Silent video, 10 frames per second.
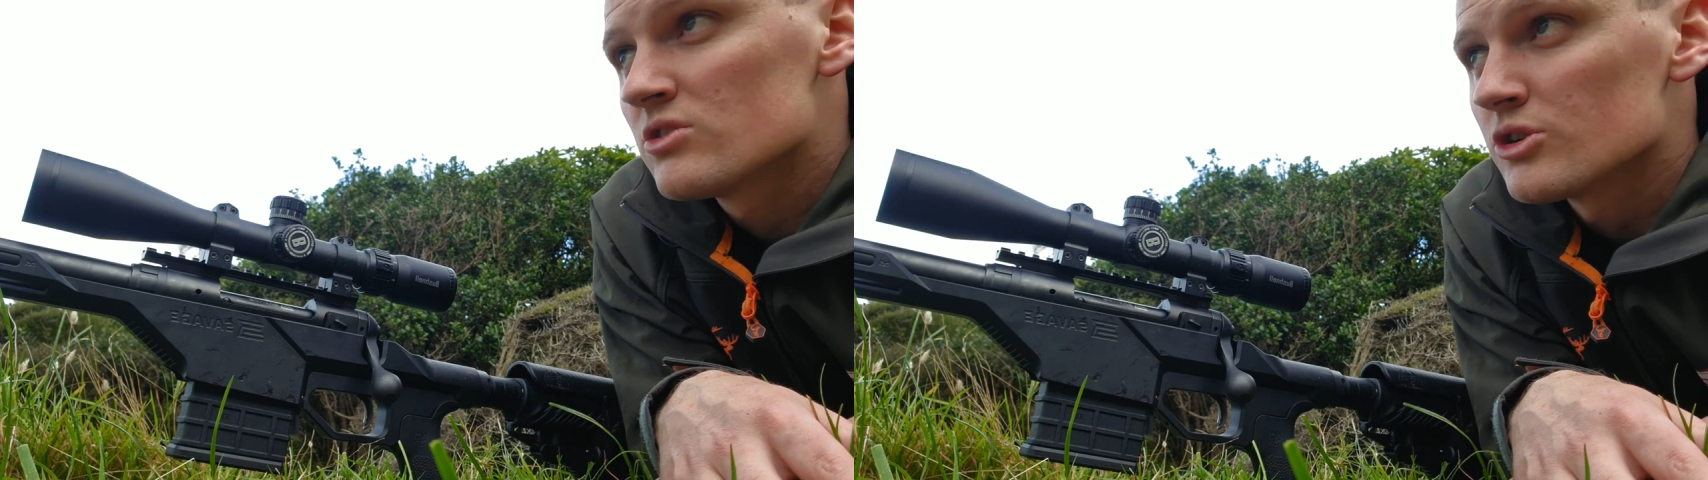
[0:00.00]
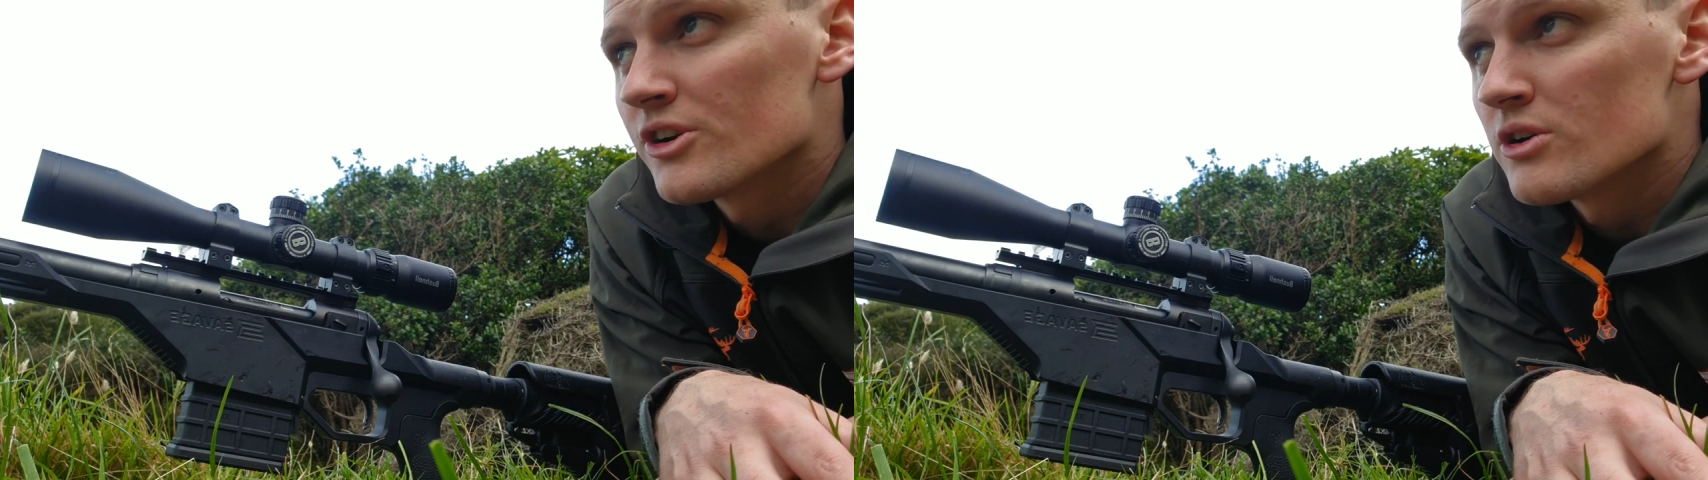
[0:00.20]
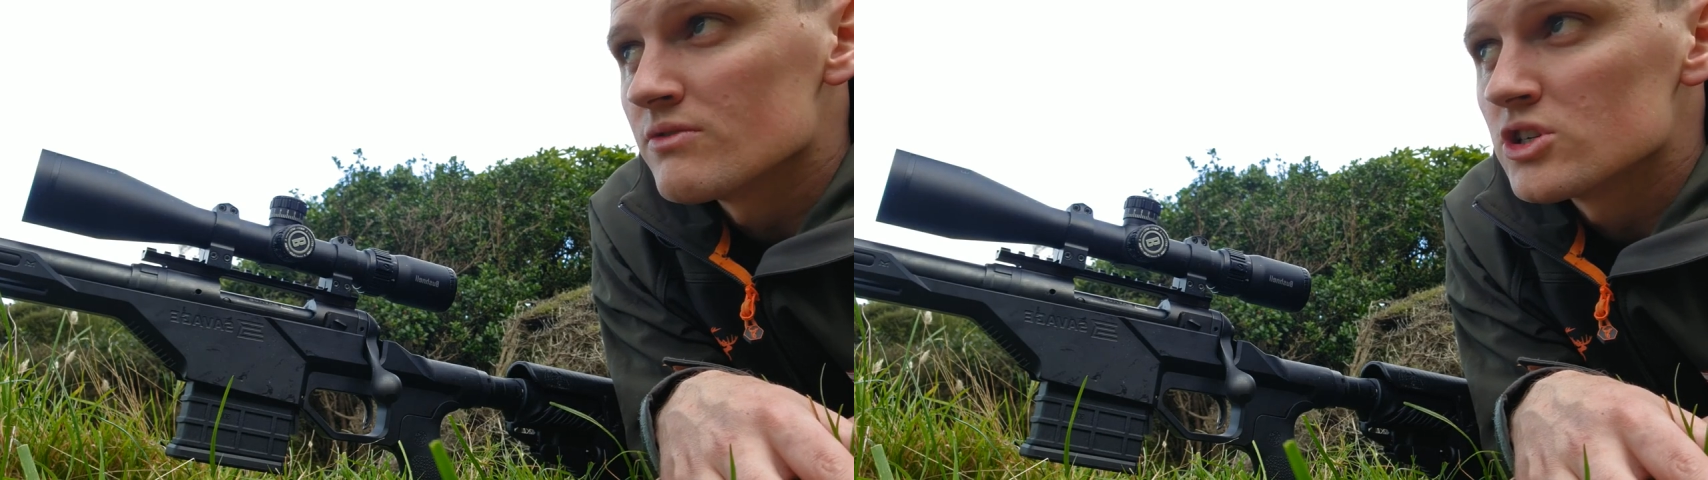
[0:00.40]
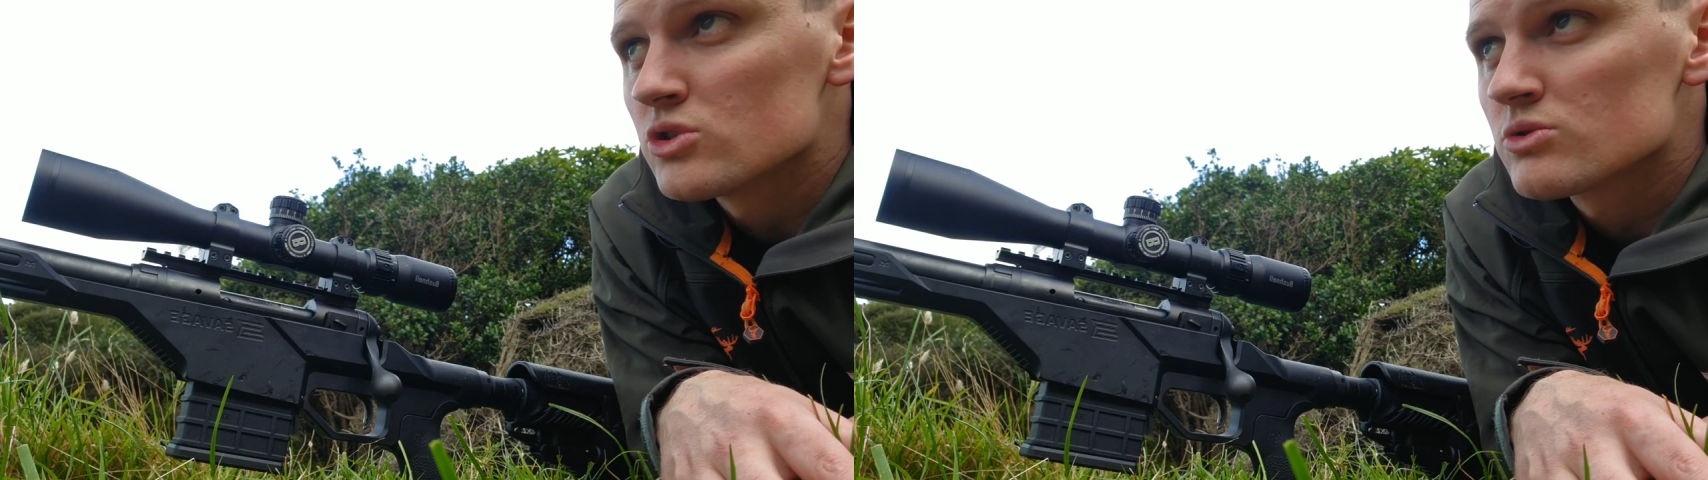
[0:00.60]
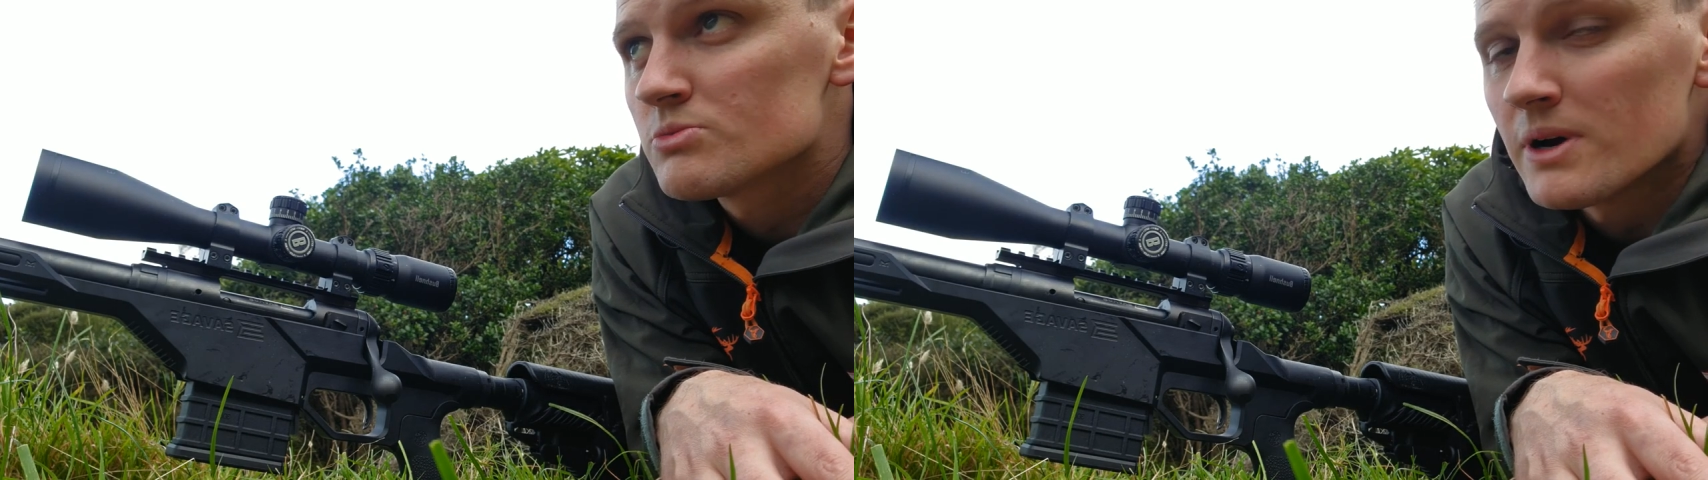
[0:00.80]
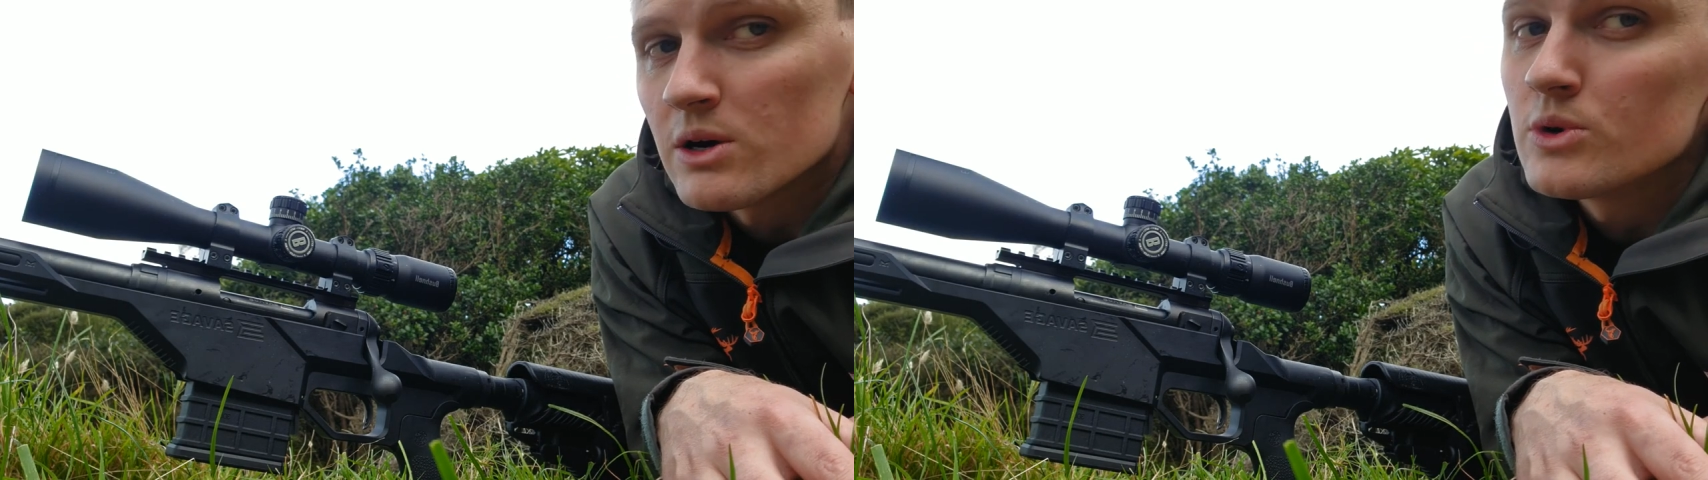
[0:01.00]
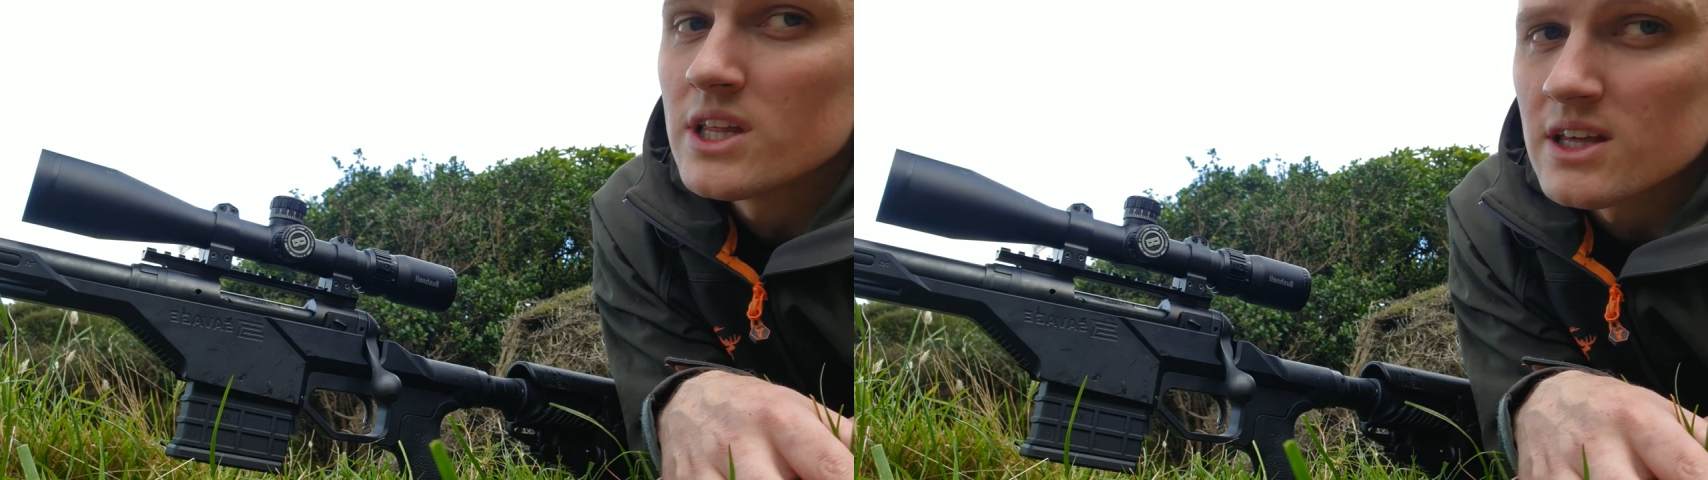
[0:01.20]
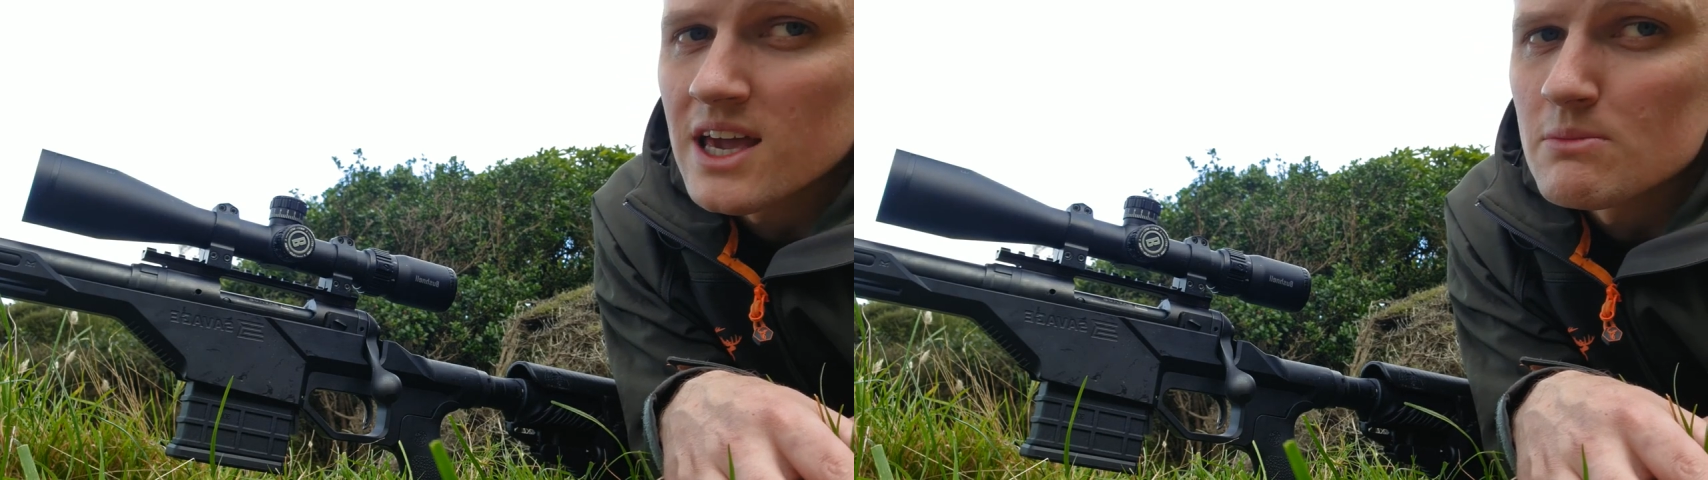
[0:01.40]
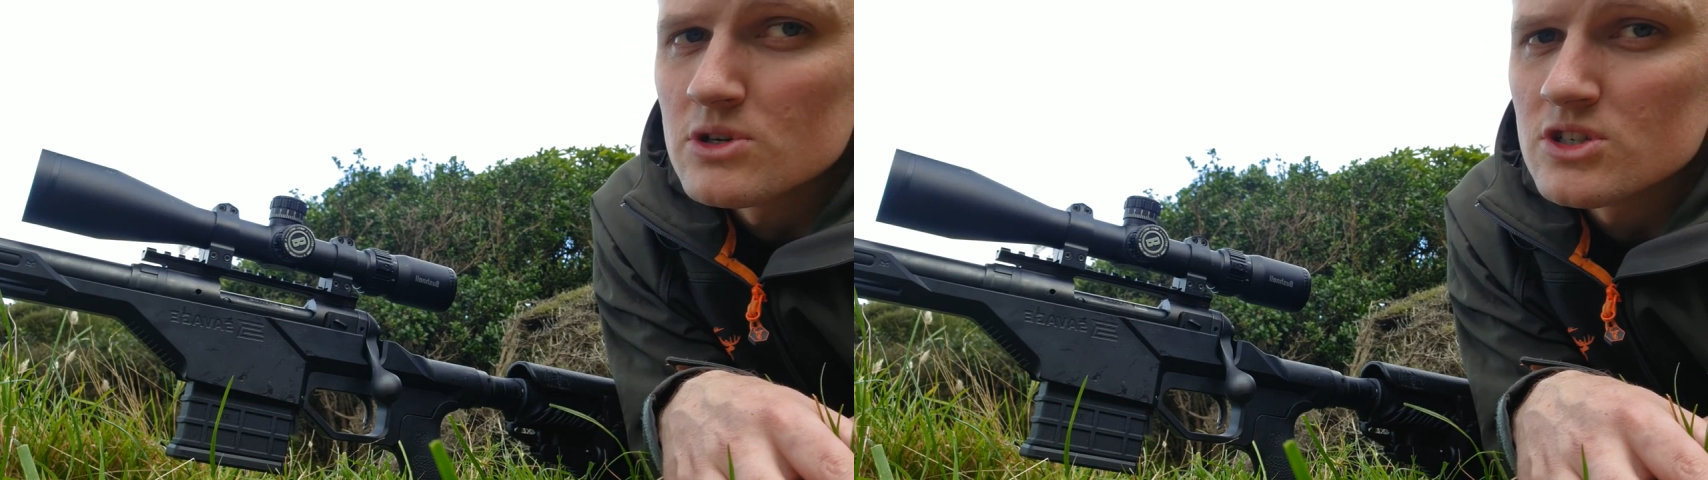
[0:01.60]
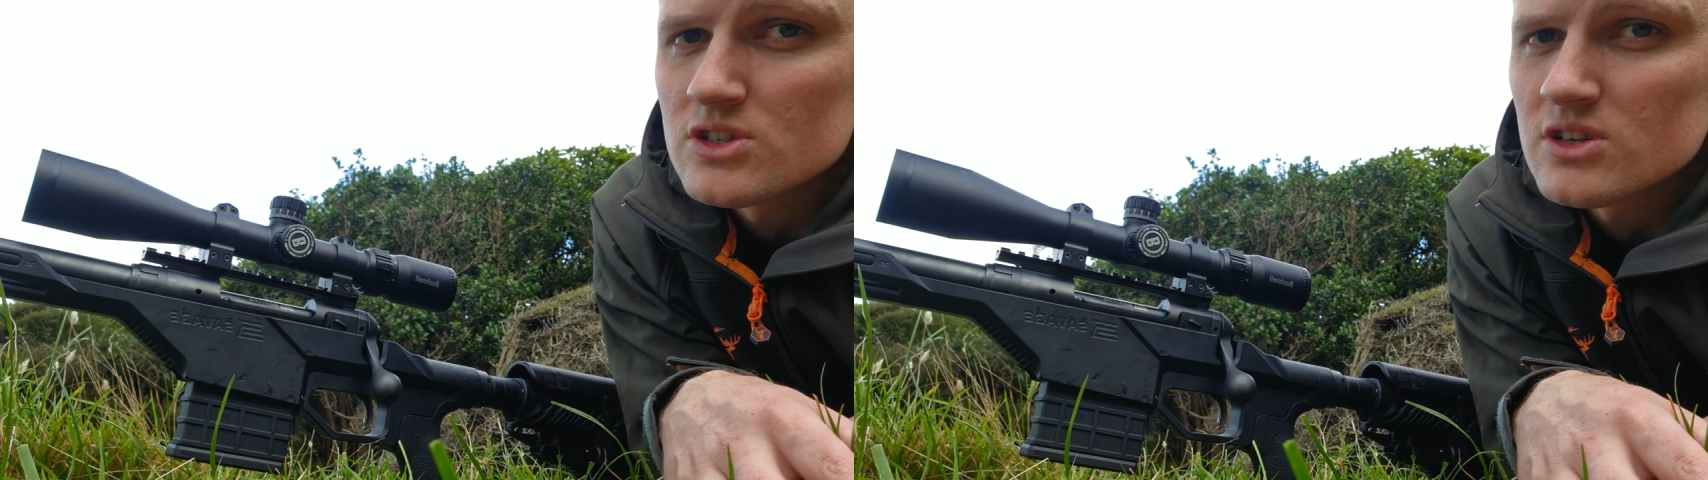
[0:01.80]
doing our own visuals, but we'll get the
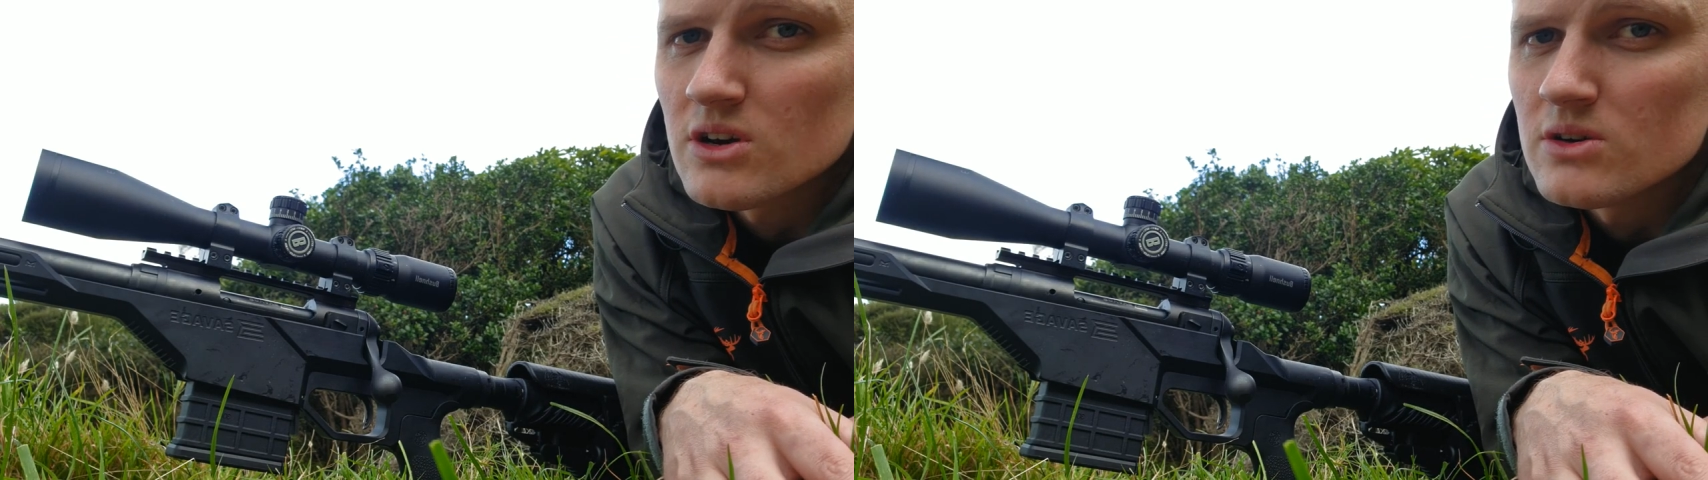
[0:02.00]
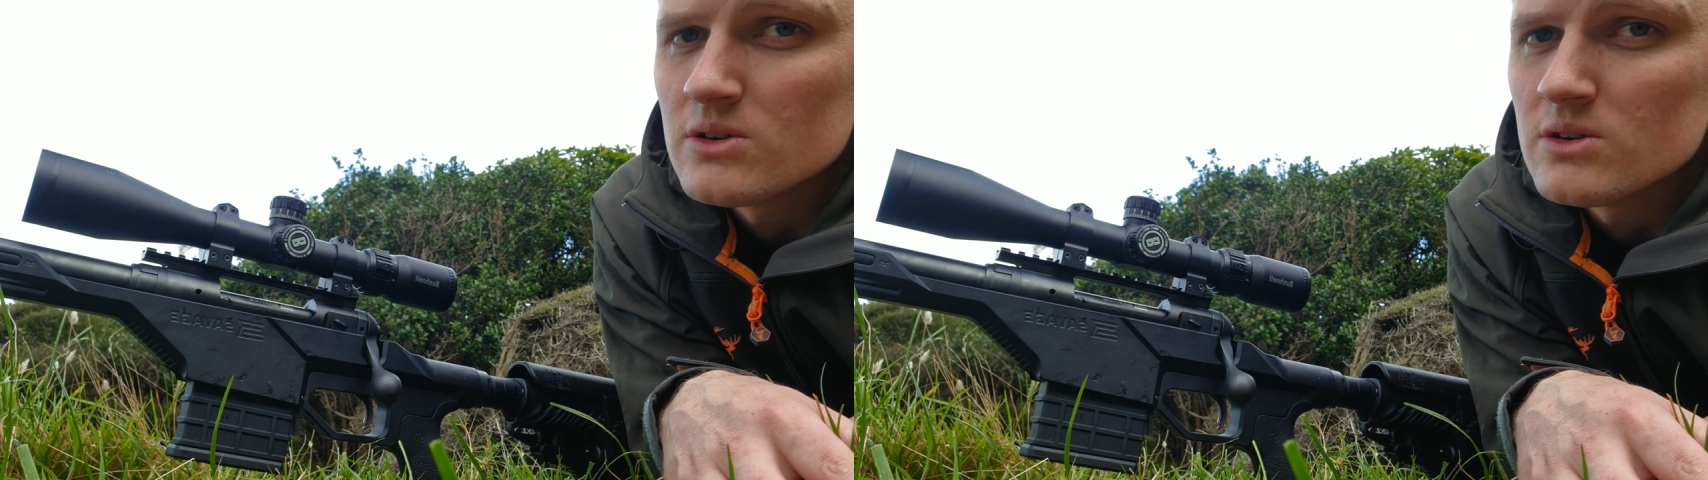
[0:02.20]
camera just so